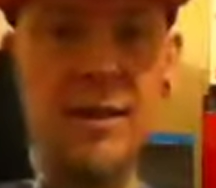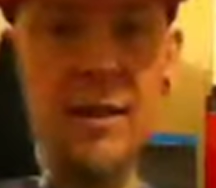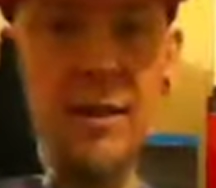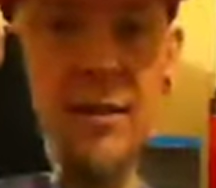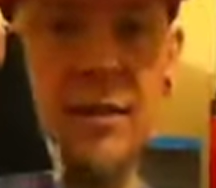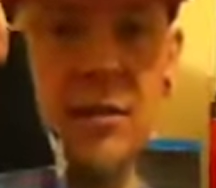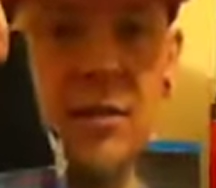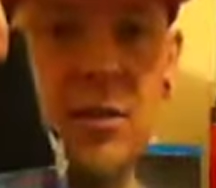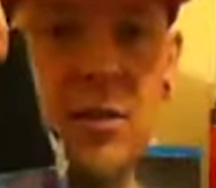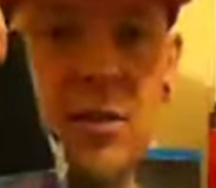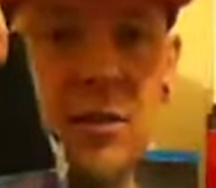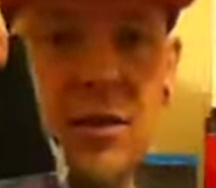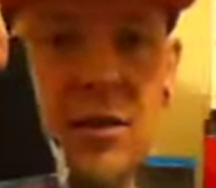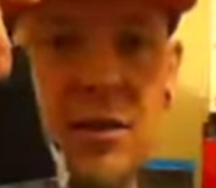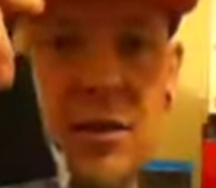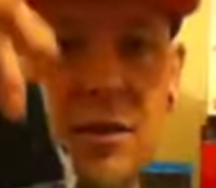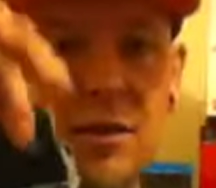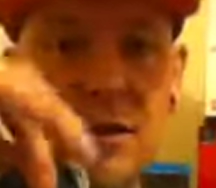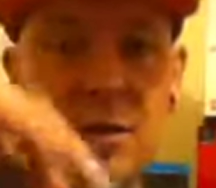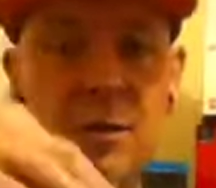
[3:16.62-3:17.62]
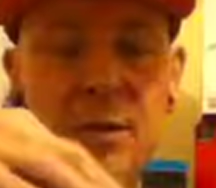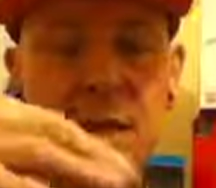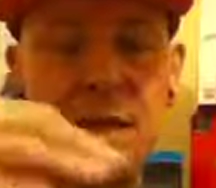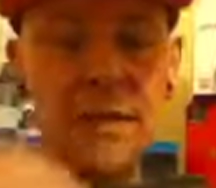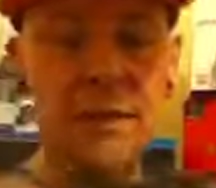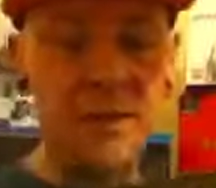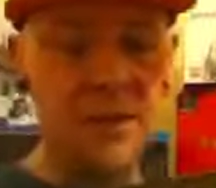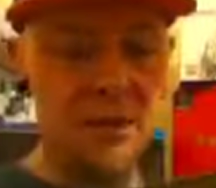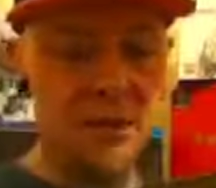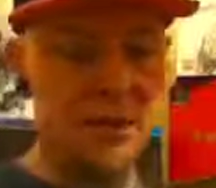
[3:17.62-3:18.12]
the nice
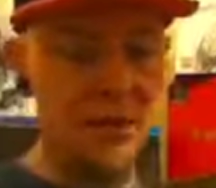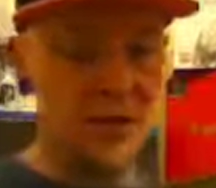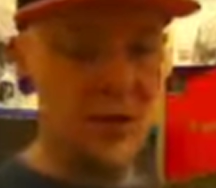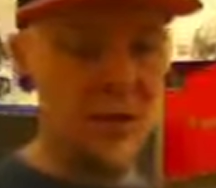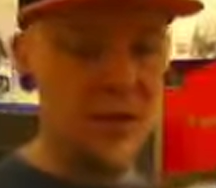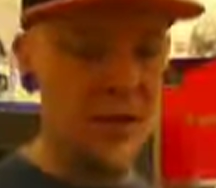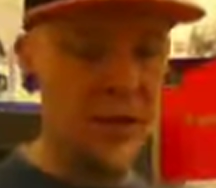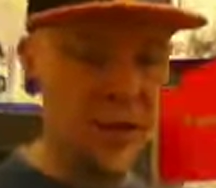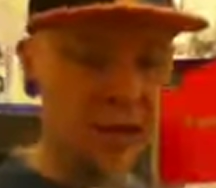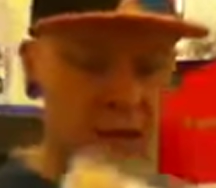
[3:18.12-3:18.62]
slipcase inside, so